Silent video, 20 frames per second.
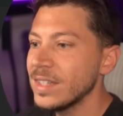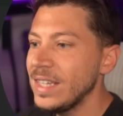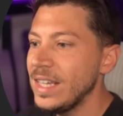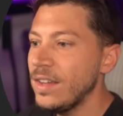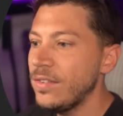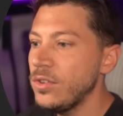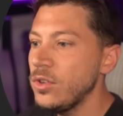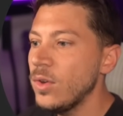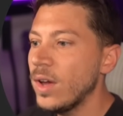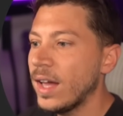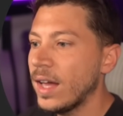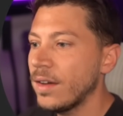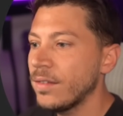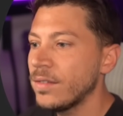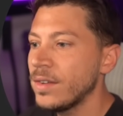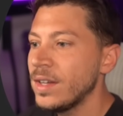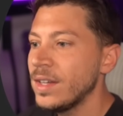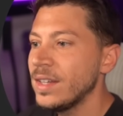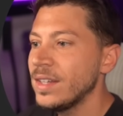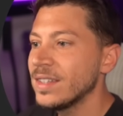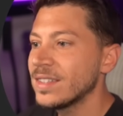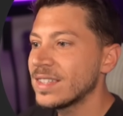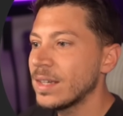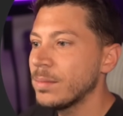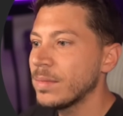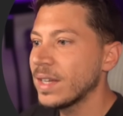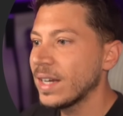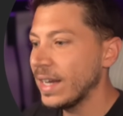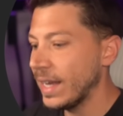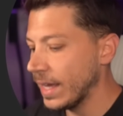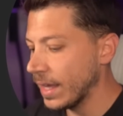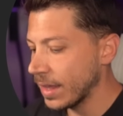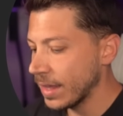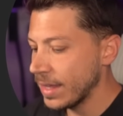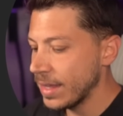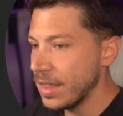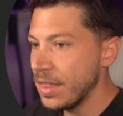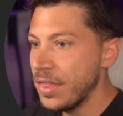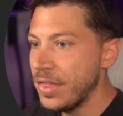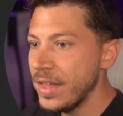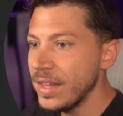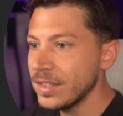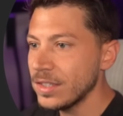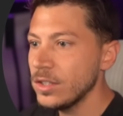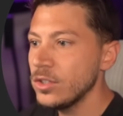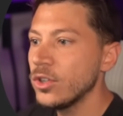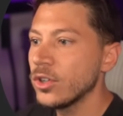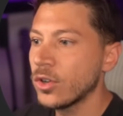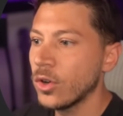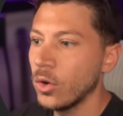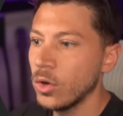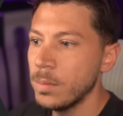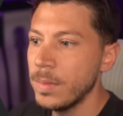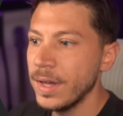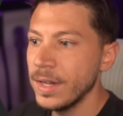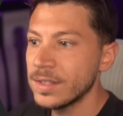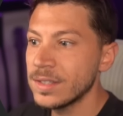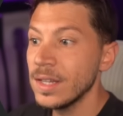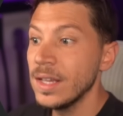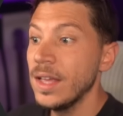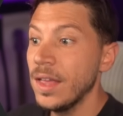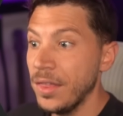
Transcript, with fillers: If you have something like this in your code base,